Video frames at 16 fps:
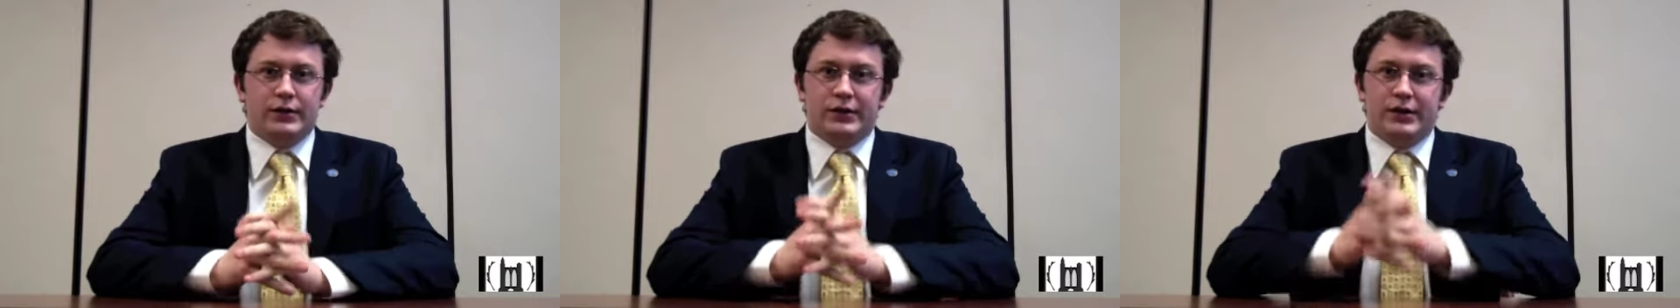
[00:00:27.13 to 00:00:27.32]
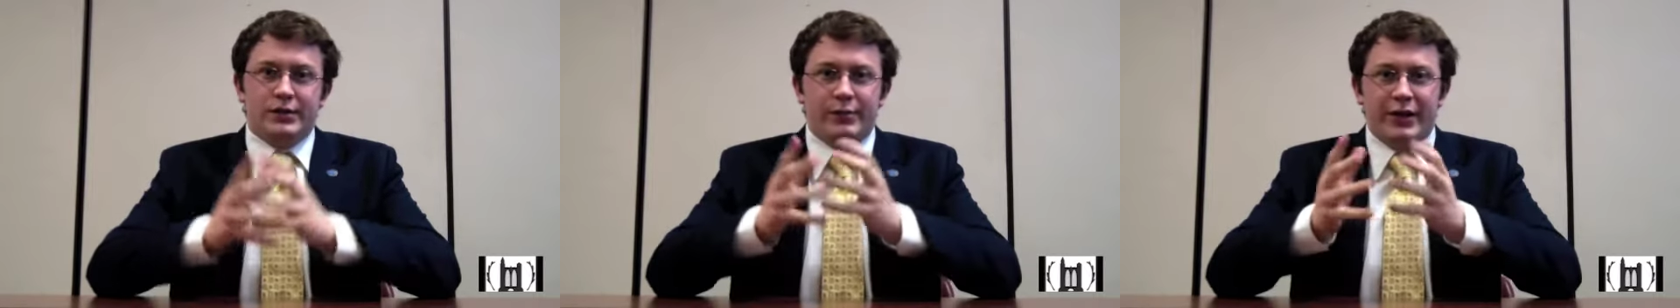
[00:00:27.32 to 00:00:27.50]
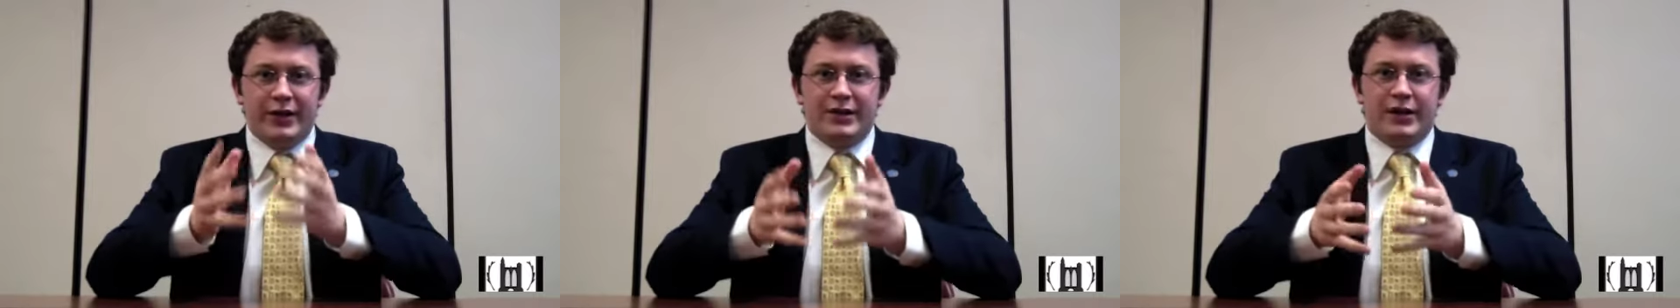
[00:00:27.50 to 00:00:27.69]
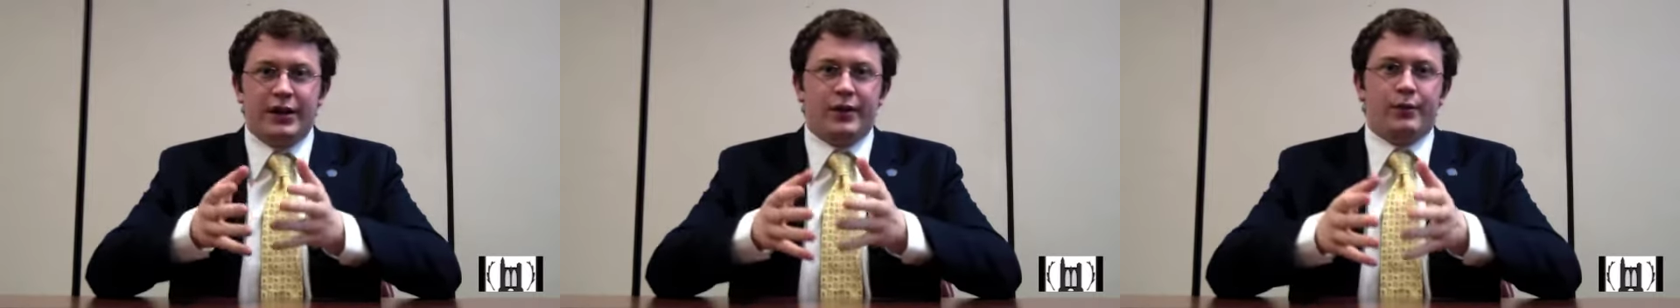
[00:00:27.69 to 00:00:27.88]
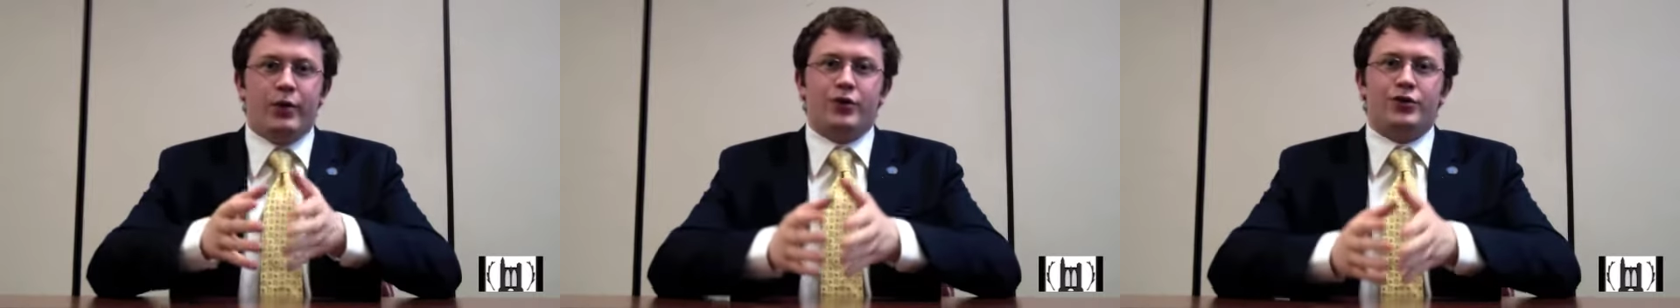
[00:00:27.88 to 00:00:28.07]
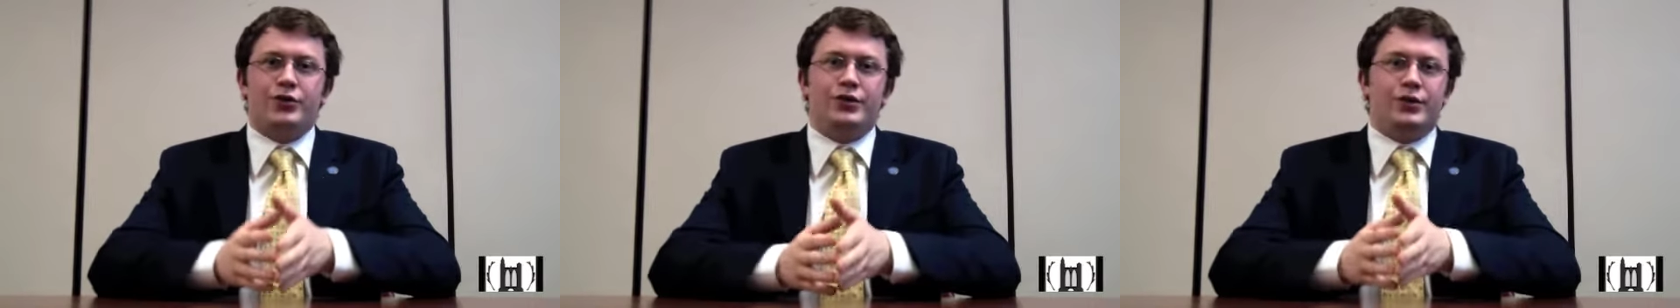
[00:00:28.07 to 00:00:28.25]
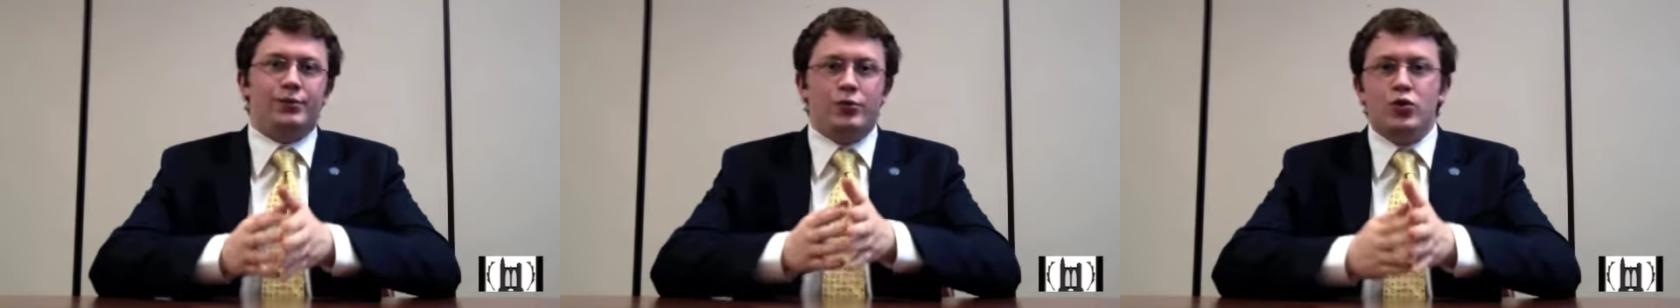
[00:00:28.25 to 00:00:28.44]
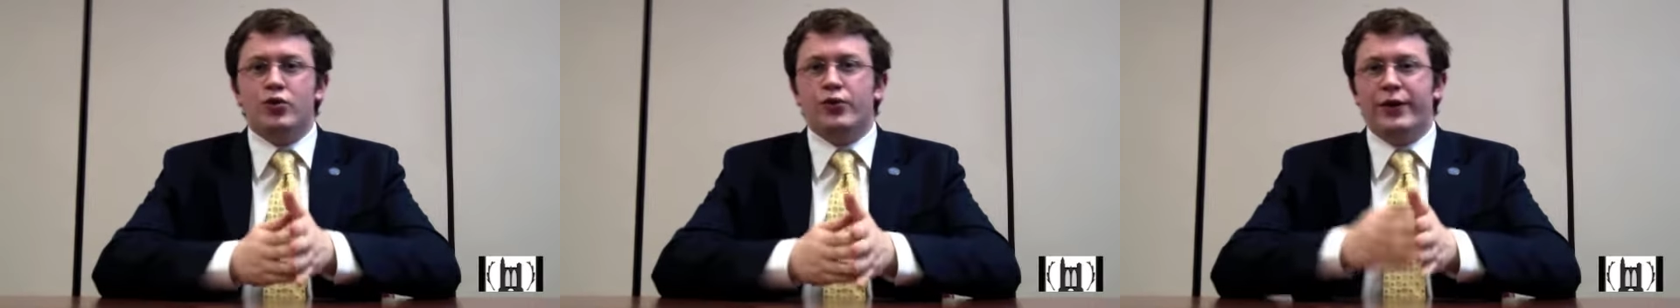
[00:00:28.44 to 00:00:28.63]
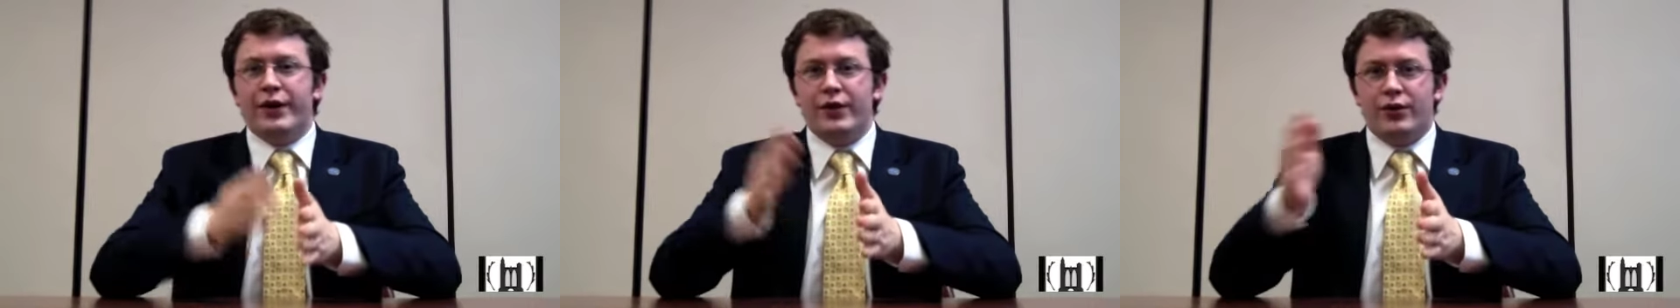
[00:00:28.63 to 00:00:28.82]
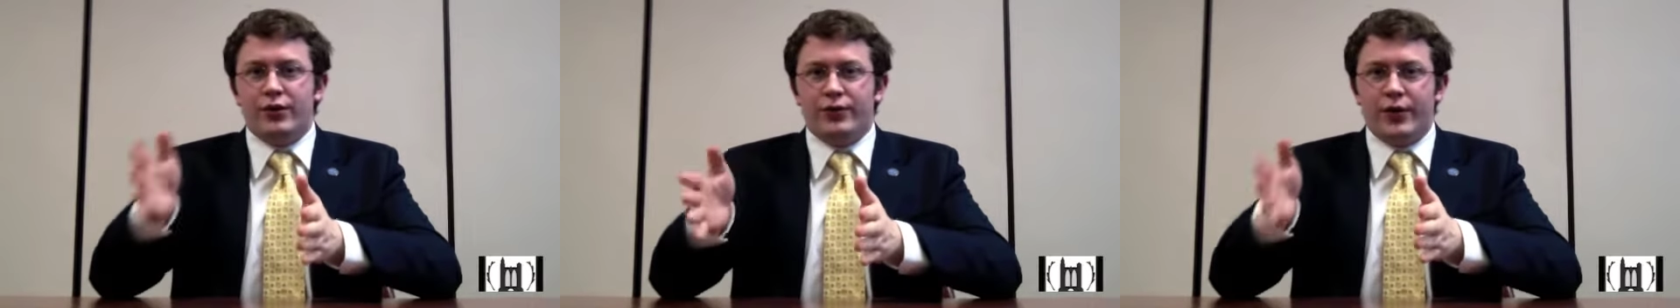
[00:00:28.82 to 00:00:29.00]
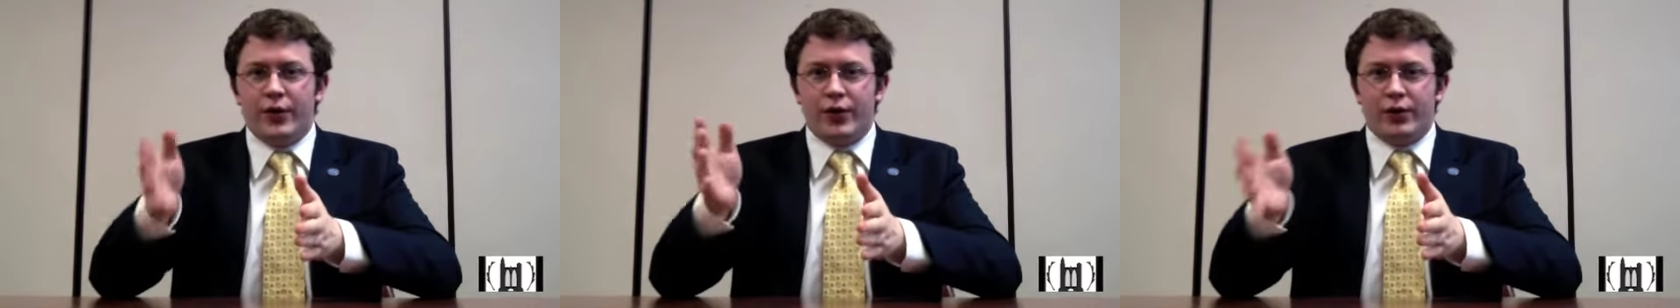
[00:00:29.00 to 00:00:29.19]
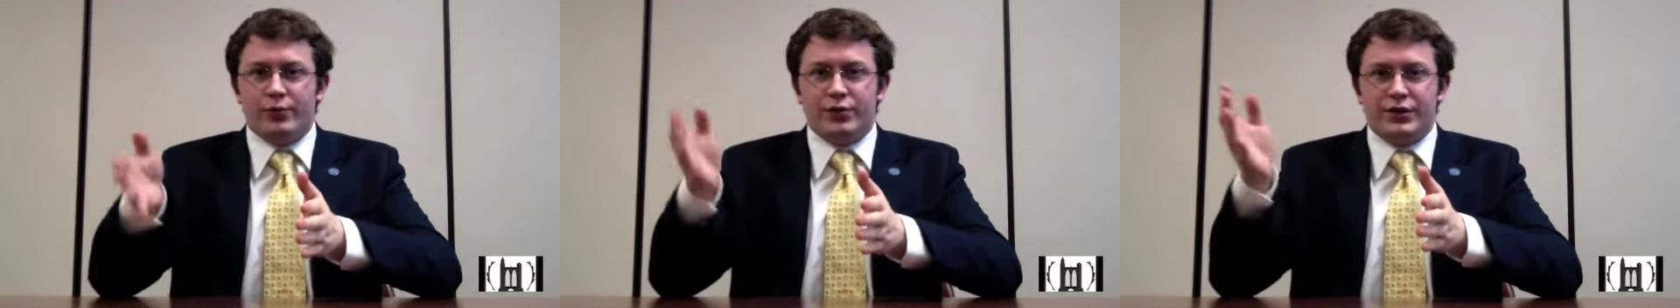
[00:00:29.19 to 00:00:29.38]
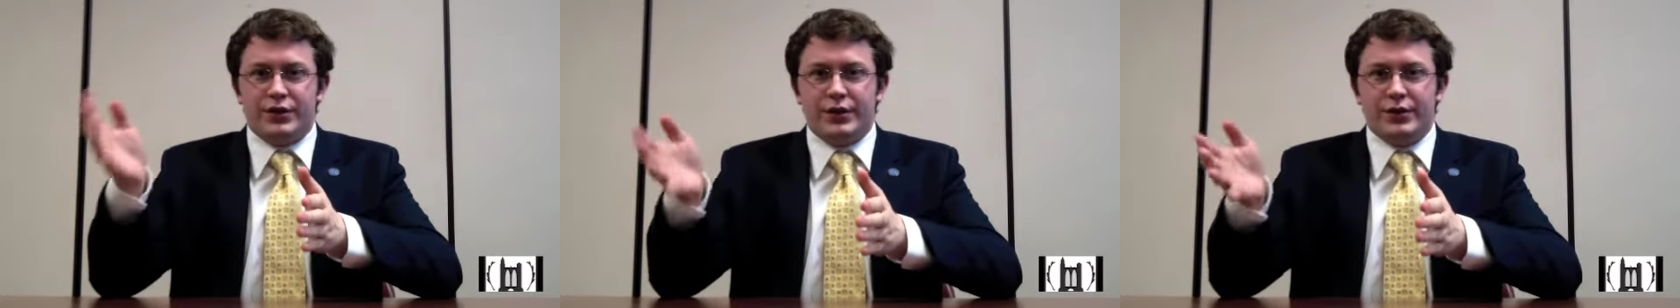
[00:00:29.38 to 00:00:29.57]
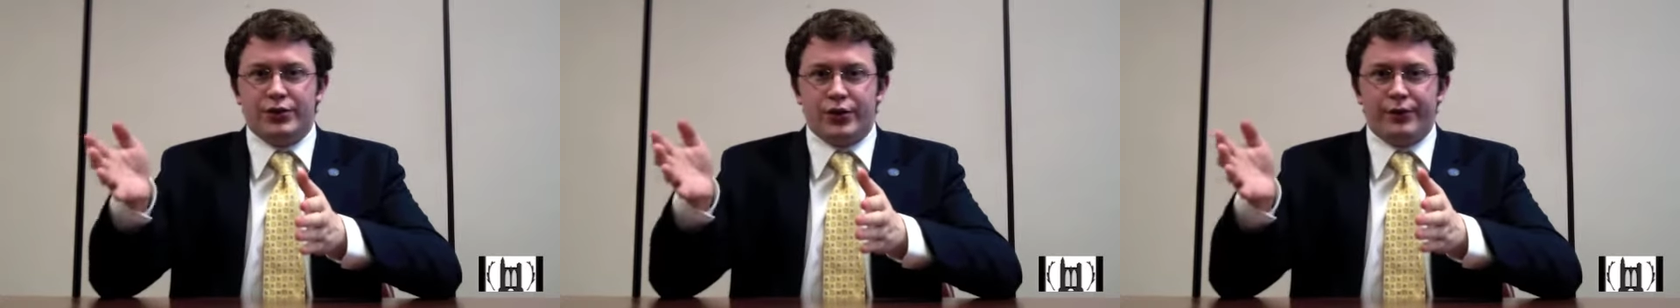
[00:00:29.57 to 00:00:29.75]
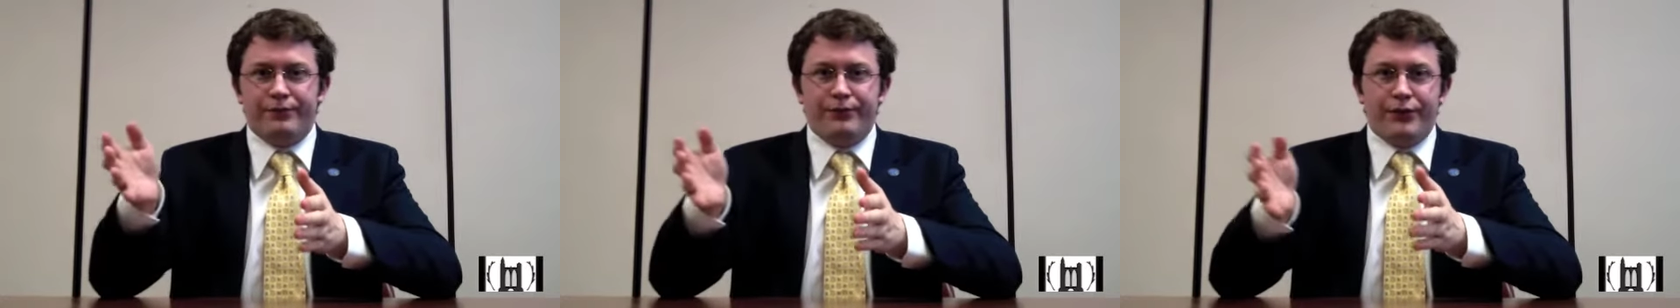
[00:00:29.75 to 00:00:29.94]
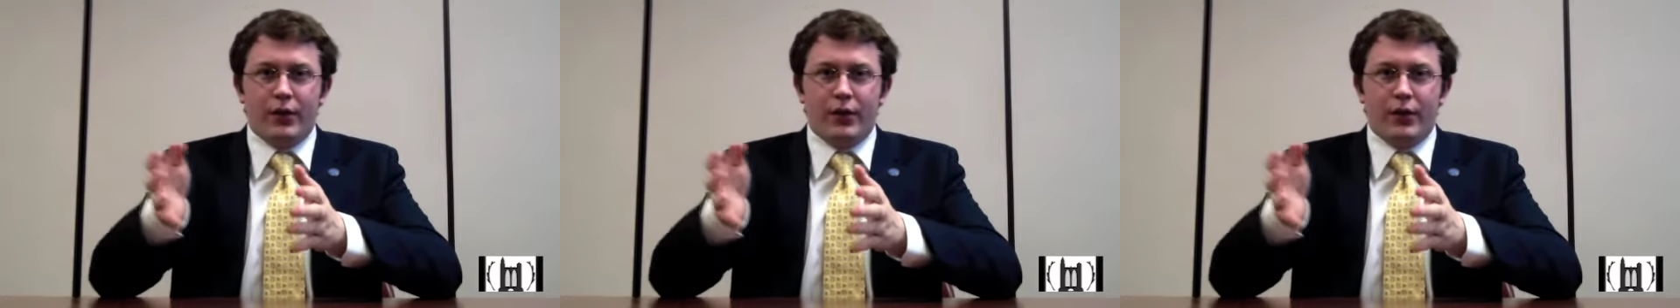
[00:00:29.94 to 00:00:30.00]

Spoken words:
This is basically the motion to move into voting procedure.